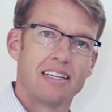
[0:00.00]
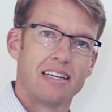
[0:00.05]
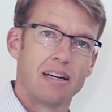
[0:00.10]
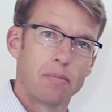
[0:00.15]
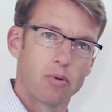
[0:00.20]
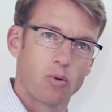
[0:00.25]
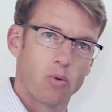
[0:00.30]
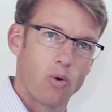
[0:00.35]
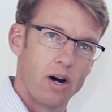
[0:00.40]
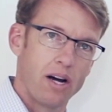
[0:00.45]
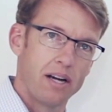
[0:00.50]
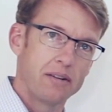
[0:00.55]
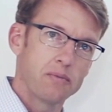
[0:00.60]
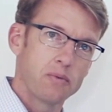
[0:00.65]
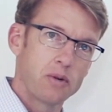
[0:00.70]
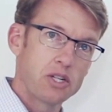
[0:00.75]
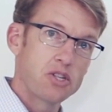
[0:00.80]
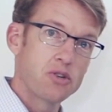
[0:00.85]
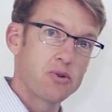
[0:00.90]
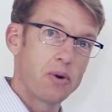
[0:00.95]
Number one,
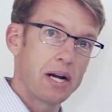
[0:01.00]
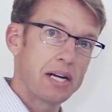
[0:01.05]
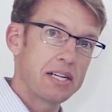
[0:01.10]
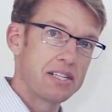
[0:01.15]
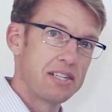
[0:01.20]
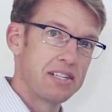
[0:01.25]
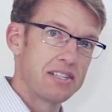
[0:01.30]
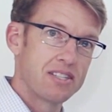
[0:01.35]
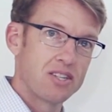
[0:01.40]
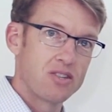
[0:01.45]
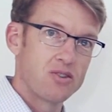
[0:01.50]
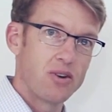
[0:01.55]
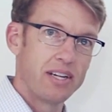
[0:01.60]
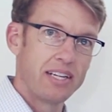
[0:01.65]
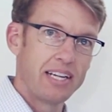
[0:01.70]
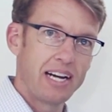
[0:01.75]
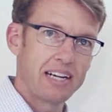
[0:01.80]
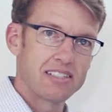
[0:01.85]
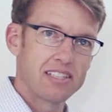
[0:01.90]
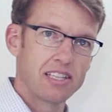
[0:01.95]
which direction is the
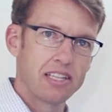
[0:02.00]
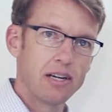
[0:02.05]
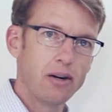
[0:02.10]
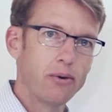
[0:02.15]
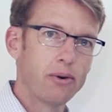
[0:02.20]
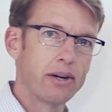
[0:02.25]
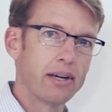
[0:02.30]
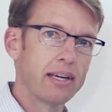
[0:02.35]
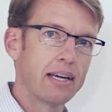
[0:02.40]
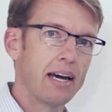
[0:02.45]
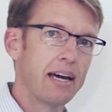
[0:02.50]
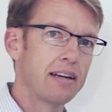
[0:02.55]
trend actually going?